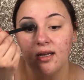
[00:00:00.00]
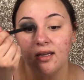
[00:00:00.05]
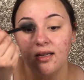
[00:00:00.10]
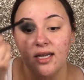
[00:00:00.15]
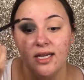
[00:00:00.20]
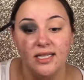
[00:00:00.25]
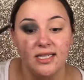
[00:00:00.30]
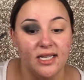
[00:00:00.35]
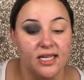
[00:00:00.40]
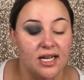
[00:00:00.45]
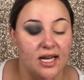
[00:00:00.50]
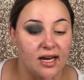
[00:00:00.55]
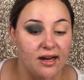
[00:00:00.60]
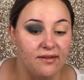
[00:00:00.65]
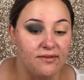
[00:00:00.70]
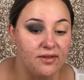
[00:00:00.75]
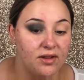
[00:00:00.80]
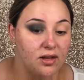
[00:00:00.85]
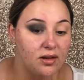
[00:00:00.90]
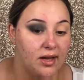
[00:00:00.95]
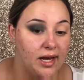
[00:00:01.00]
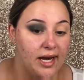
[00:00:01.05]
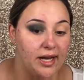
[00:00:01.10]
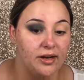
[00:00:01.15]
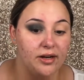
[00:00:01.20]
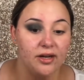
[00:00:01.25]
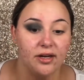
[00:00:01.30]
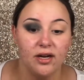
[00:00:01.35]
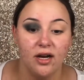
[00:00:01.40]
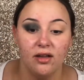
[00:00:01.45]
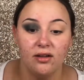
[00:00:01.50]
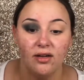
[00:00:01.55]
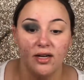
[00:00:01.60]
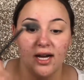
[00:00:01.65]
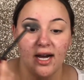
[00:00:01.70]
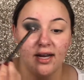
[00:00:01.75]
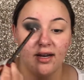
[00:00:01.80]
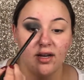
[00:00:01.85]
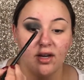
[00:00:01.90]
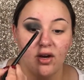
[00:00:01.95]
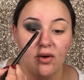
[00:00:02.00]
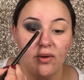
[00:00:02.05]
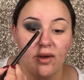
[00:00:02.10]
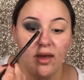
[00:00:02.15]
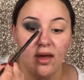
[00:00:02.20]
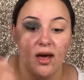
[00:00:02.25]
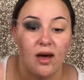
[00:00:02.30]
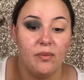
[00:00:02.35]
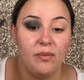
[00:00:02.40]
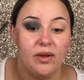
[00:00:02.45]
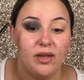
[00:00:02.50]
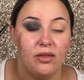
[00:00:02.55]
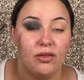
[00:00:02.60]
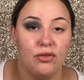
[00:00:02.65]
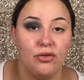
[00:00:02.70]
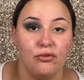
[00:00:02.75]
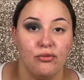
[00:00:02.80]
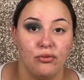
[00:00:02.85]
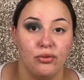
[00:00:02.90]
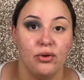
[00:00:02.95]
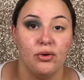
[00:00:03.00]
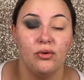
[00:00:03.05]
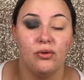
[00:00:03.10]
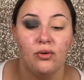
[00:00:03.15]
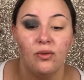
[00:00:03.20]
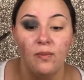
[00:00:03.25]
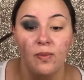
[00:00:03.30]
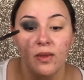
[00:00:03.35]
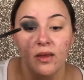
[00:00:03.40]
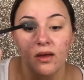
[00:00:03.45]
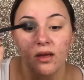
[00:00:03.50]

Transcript: they did have the lighter color kind of going up and through